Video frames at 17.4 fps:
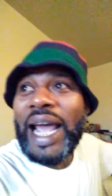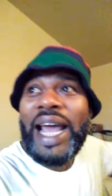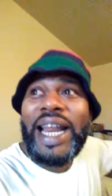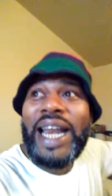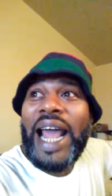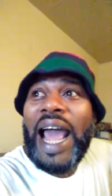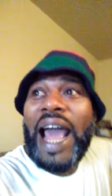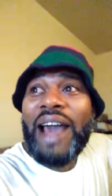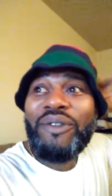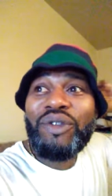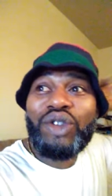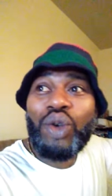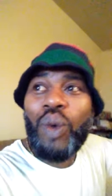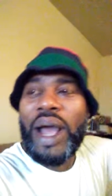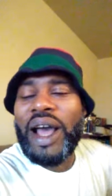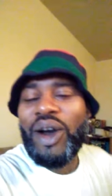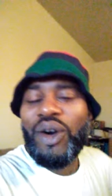and have
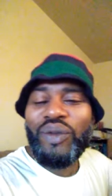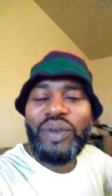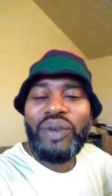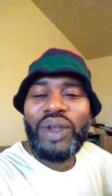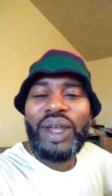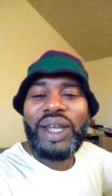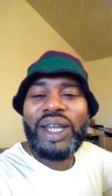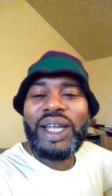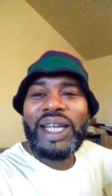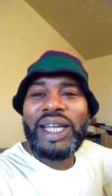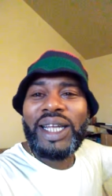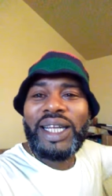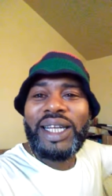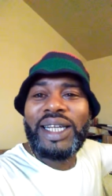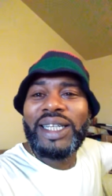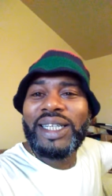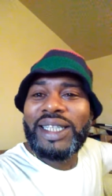12
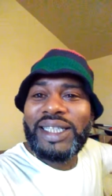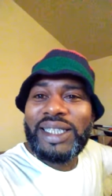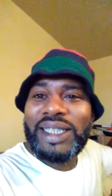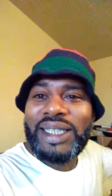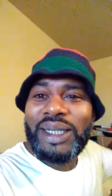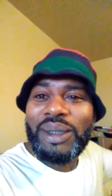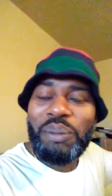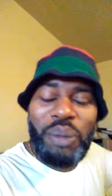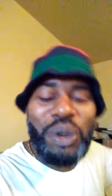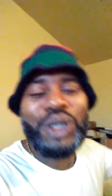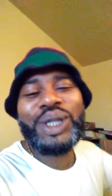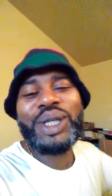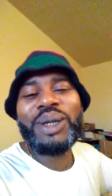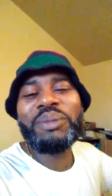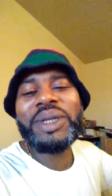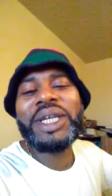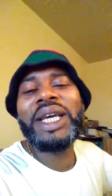
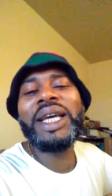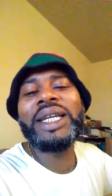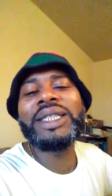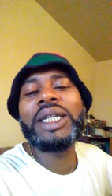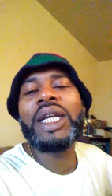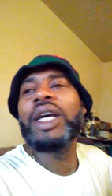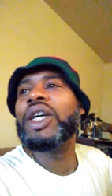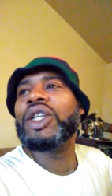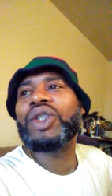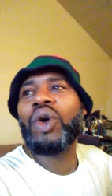Muslim kids.